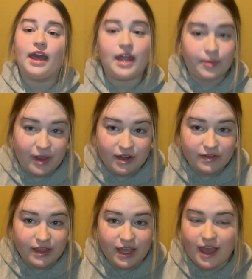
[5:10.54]
And
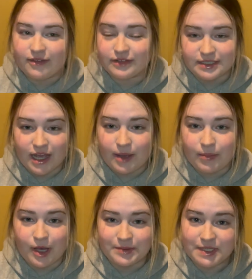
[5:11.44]
apparently every time
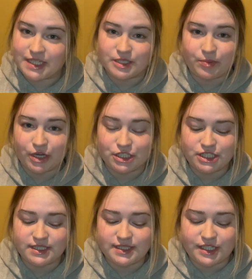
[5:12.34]
Bob's gets a
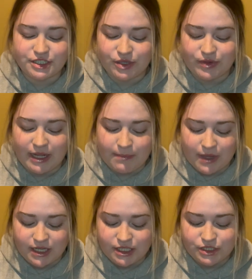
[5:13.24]
purchase, they donate
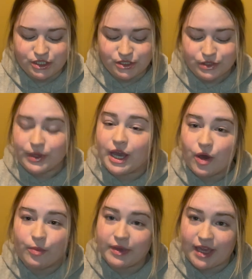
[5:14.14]
money to
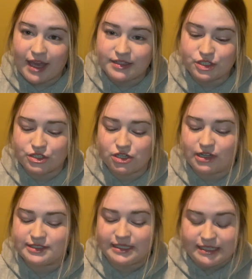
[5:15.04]
help cats or
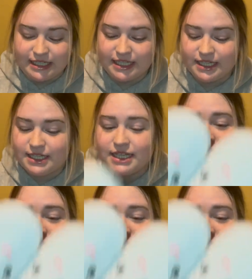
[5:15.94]
dogs in need.